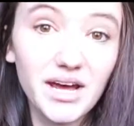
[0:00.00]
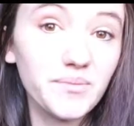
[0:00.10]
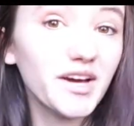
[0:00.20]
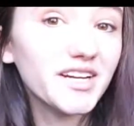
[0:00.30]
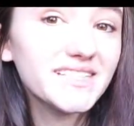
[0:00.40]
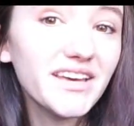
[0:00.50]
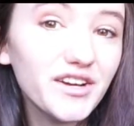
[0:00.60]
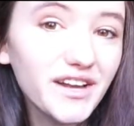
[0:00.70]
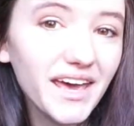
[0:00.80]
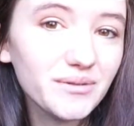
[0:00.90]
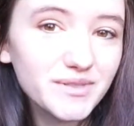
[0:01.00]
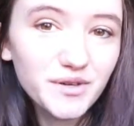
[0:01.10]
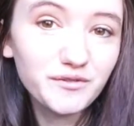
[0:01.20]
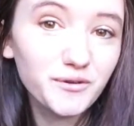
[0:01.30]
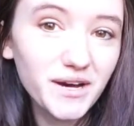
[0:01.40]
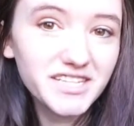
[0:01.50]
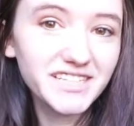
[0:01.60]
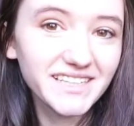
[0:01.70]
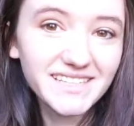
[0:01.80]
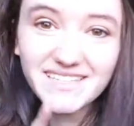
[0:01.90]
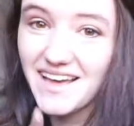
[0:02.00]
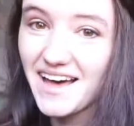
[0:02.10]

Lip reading: I'm not going to say your name, so if you're watching this,